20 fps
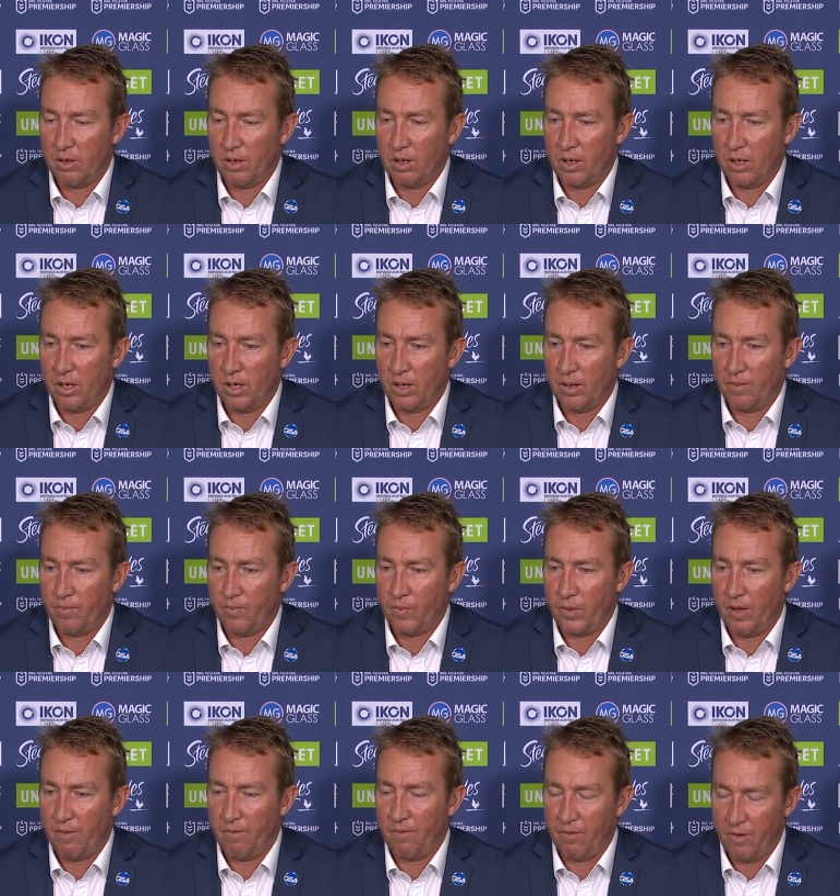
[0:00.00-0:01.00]
um,
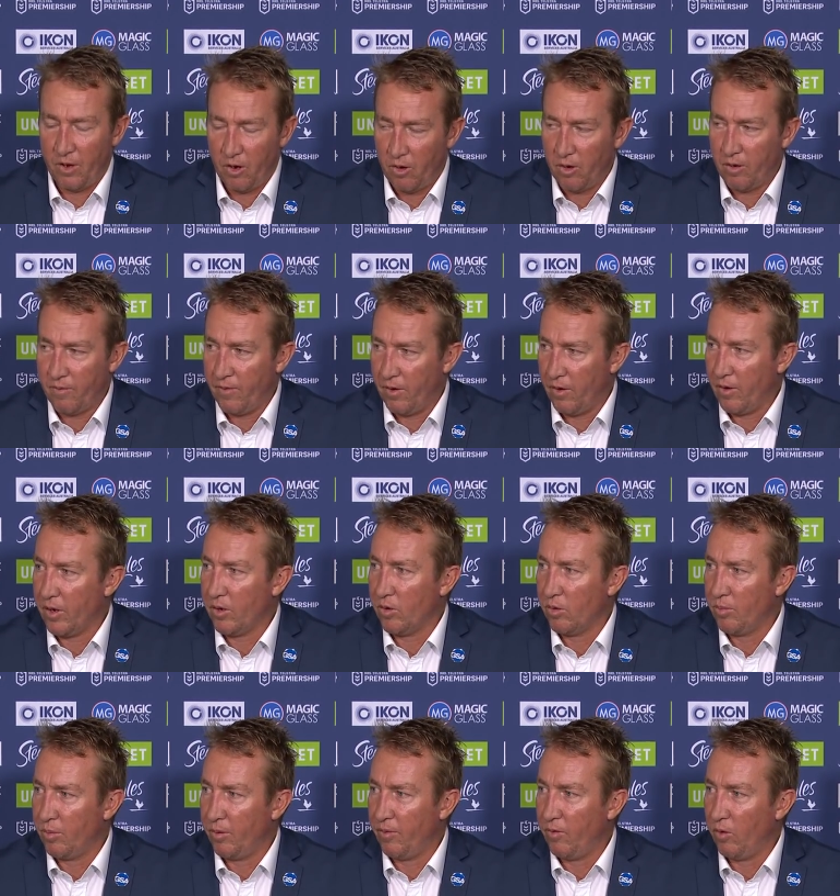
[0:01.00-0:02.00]
a very, very
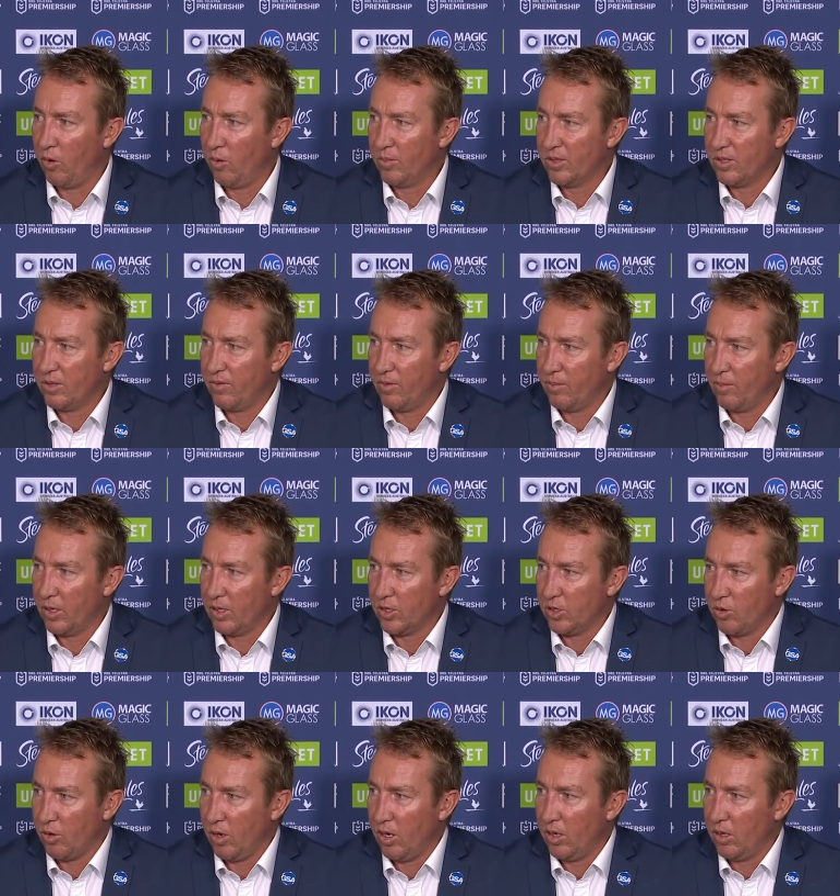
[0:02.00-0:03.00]
good performance from
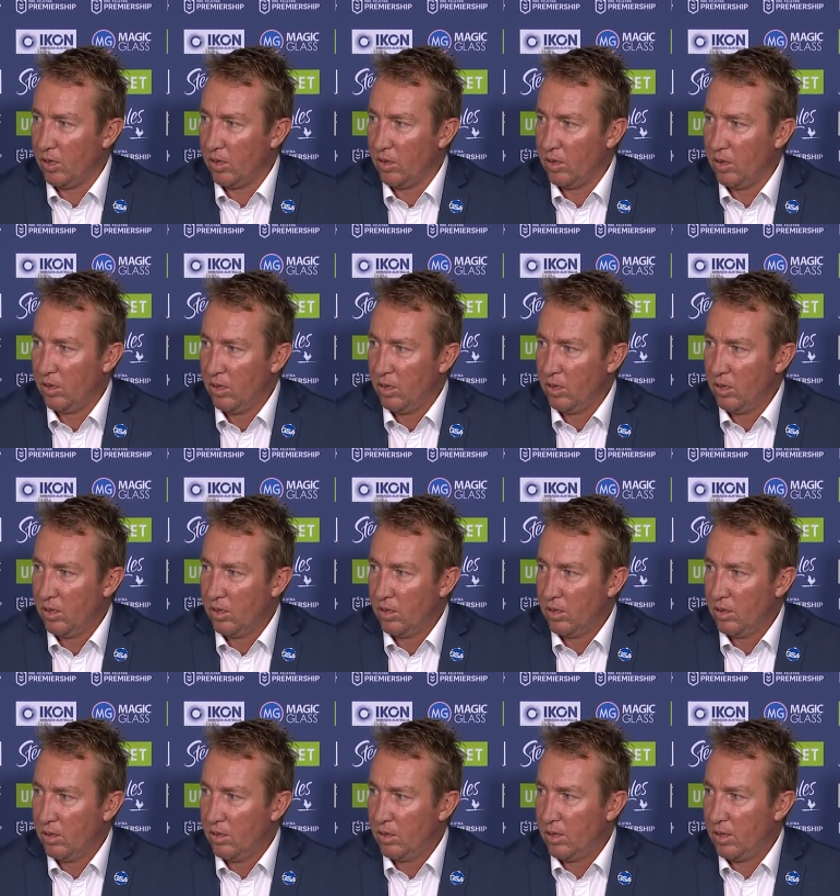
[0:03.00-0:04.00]
Latrell,
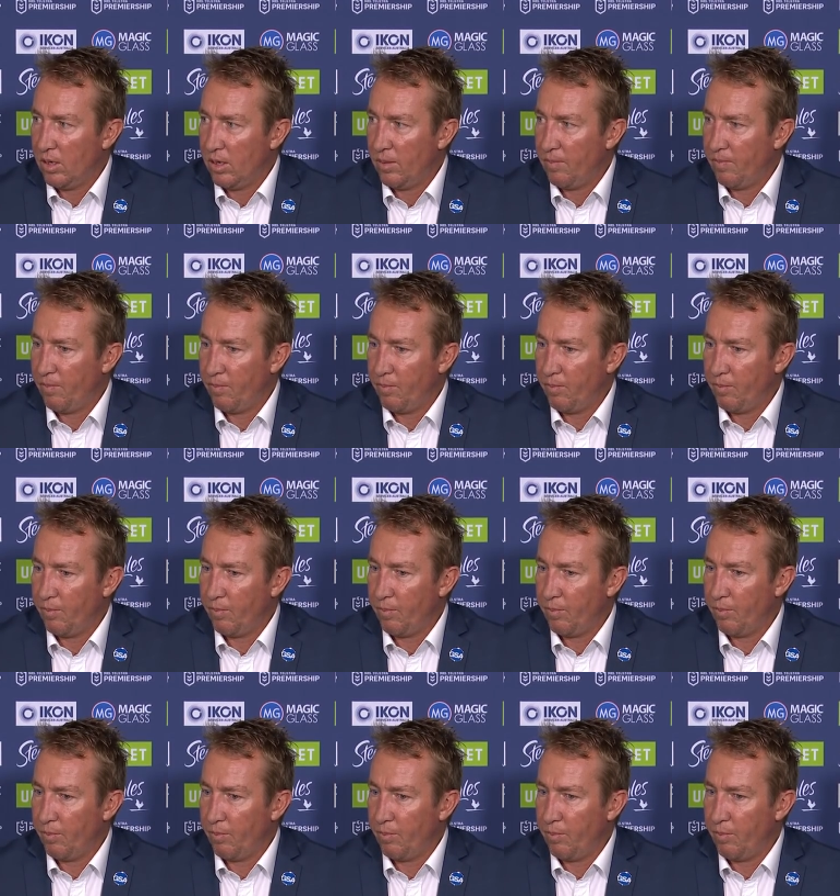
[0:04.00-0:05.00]
um,
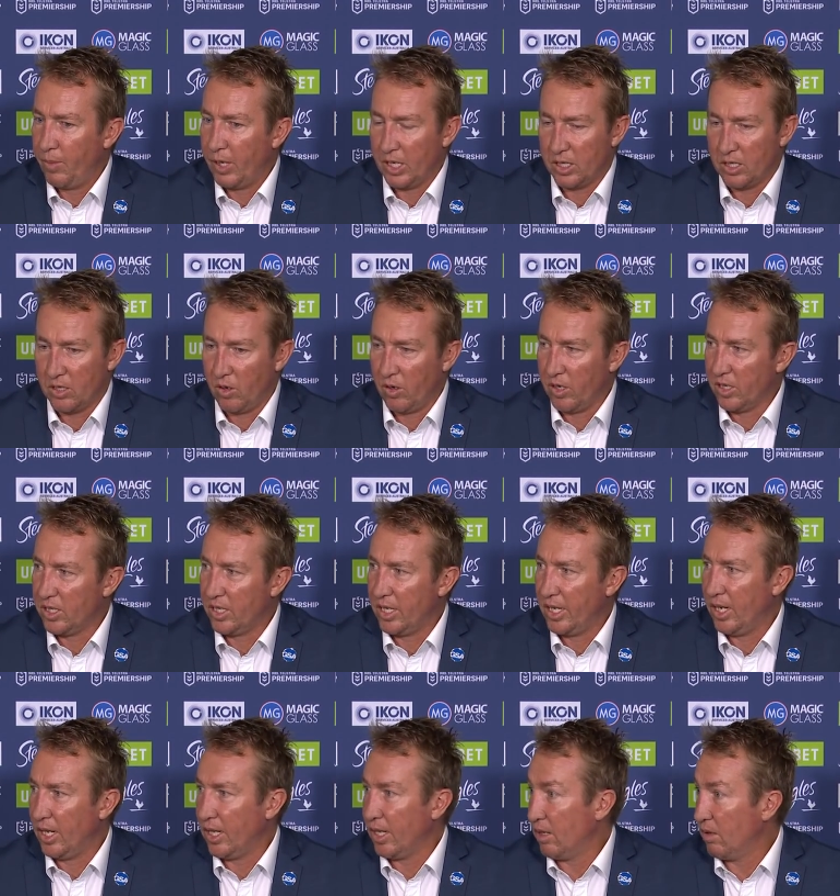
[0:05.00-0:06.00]
but it's not a
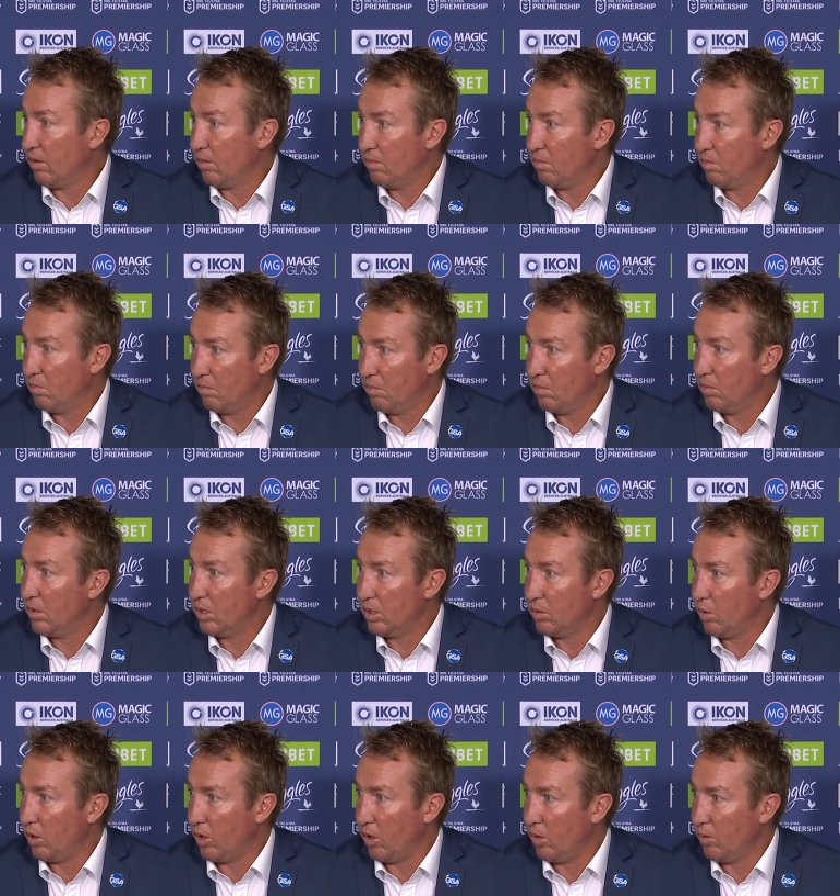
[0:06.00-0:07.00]
ceiling,
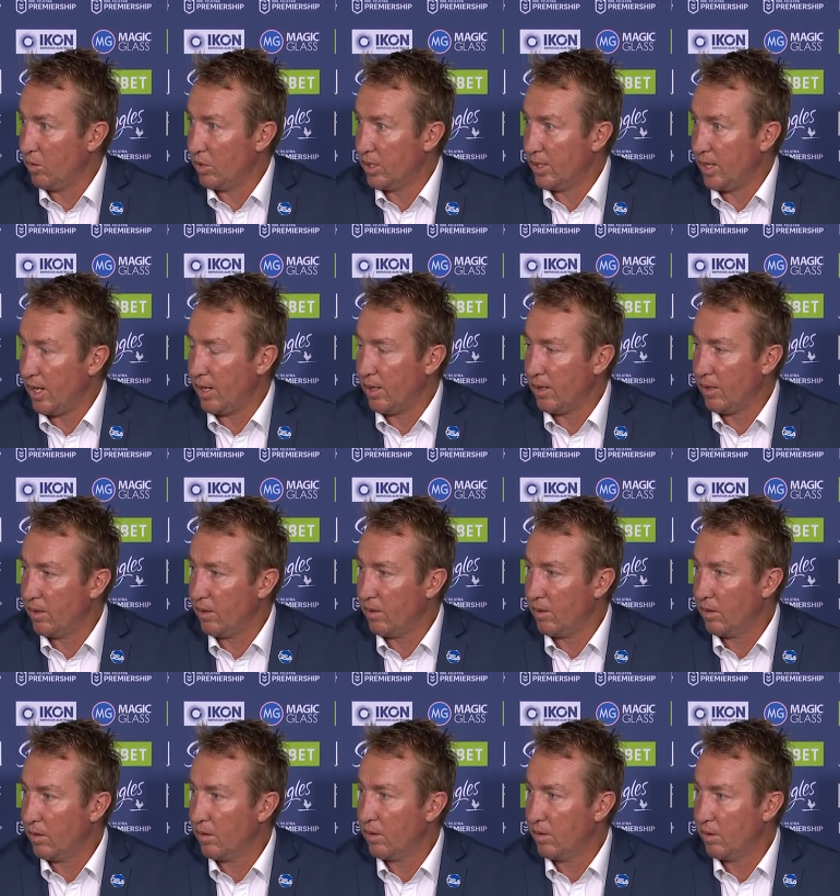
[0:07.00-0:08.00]
is what I would say. Yeah,
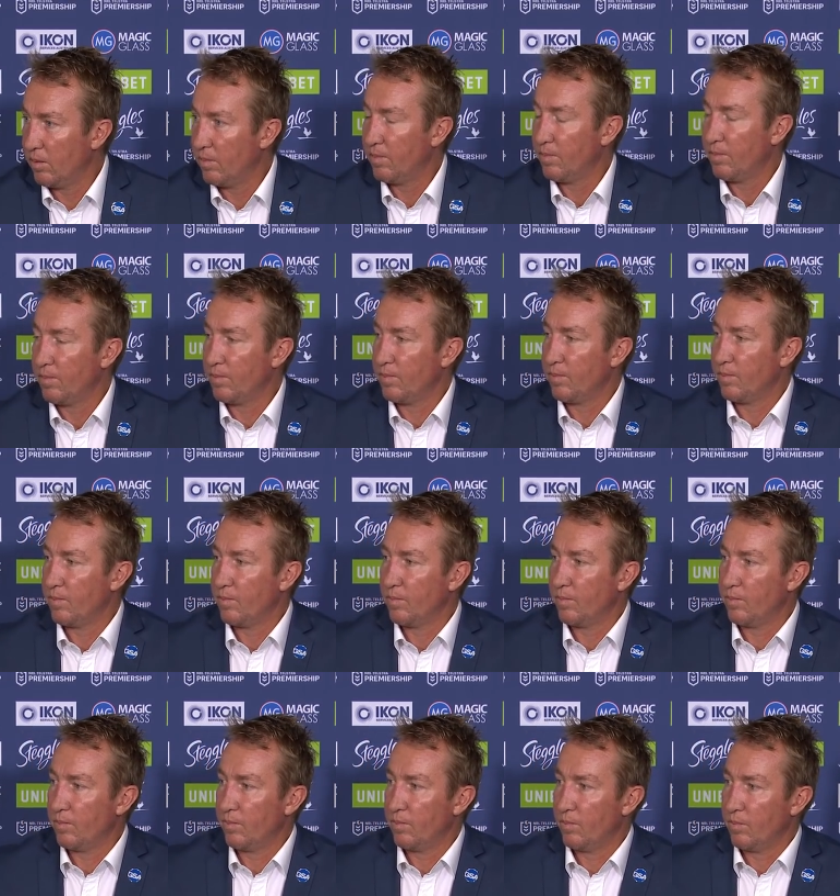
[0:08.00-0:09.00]
yeah. Like
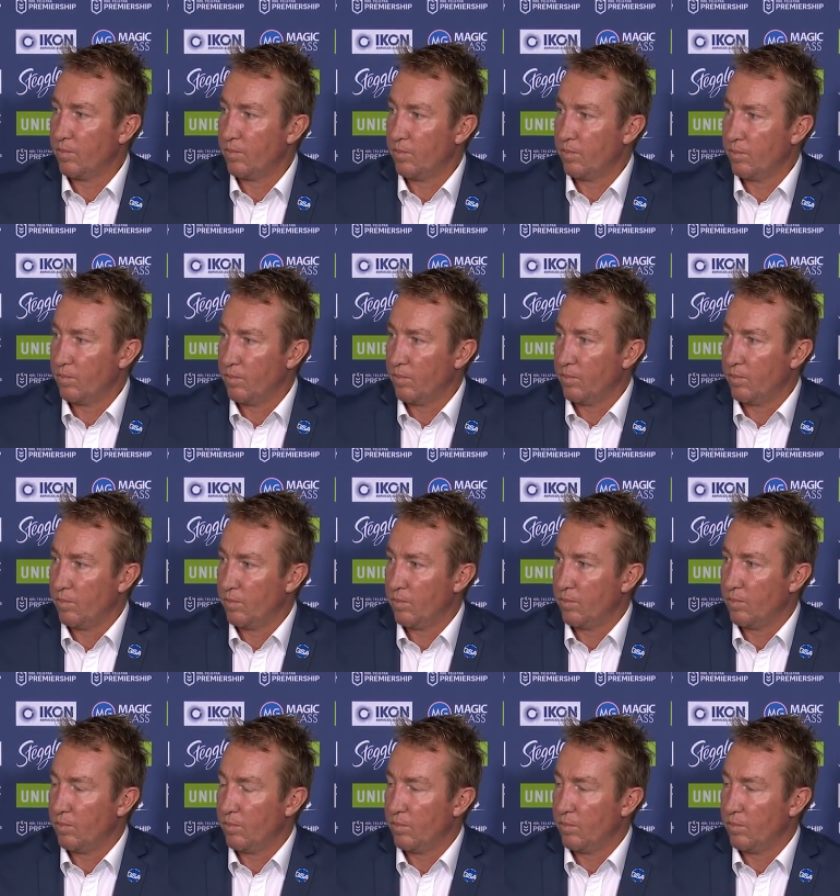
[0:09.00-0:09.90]
Greg Alexander said,